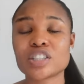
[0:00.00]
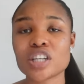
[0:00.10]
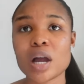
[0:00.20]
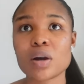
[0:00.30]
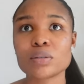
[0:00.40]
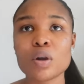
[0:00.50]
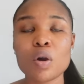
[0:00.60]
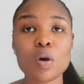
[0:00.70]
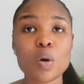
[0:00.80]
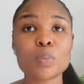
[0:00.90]
child
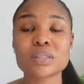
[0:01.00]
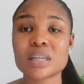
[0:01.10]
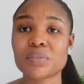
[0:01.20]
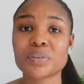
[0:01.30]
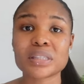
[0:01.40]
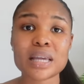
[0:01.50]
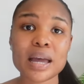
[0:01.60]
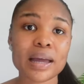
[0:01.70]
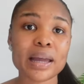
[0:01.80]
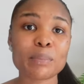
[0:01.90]
almost every
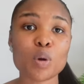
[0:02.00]
time,